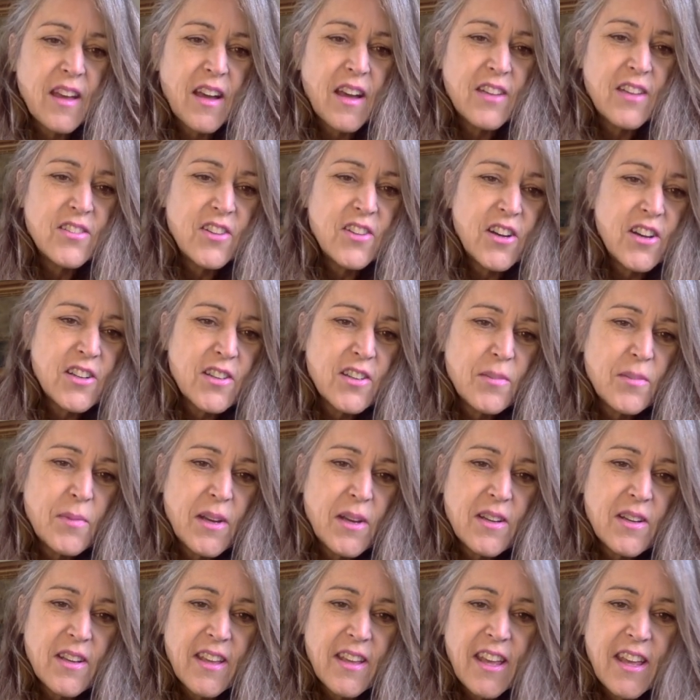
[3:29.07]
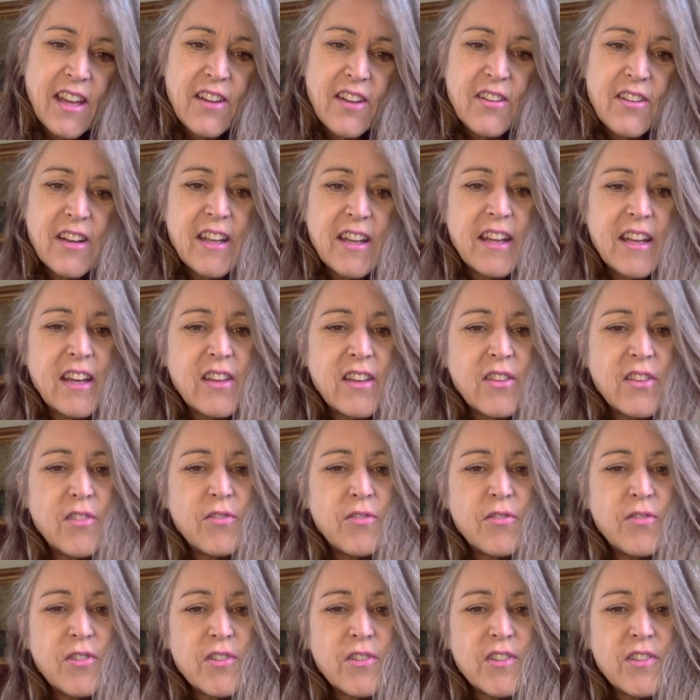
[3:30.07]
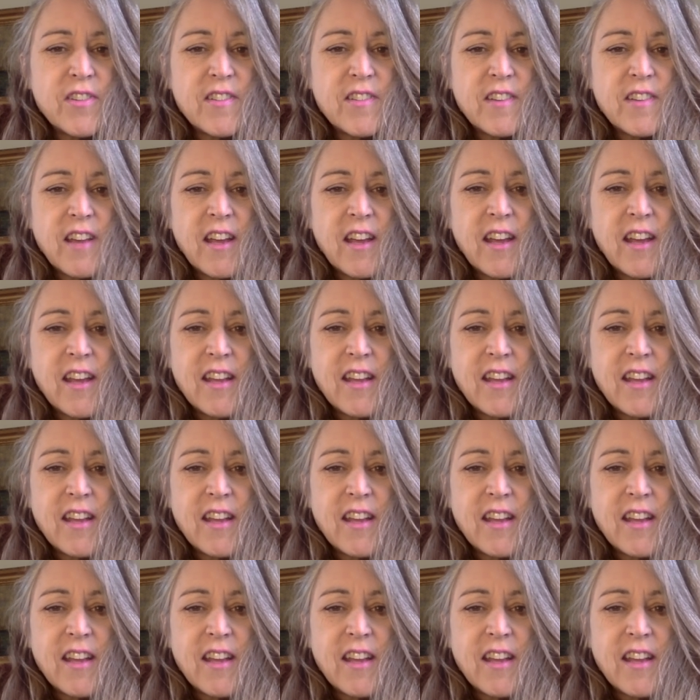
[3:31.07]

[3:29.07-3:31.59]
I talked about caring the first day